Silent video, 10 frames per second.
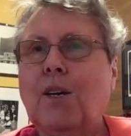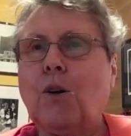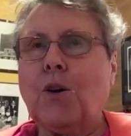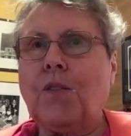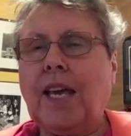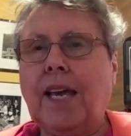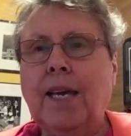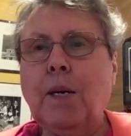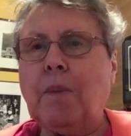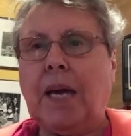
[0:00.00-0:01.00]
or the
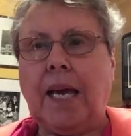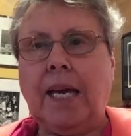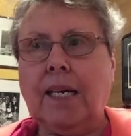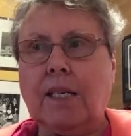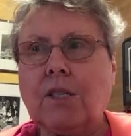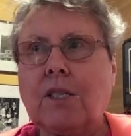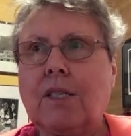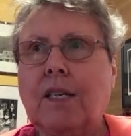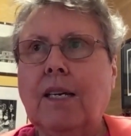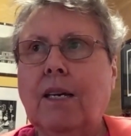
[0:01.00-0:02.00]

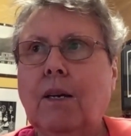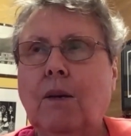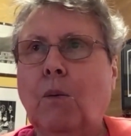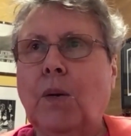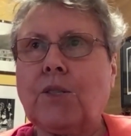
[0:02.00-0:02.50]
MS, which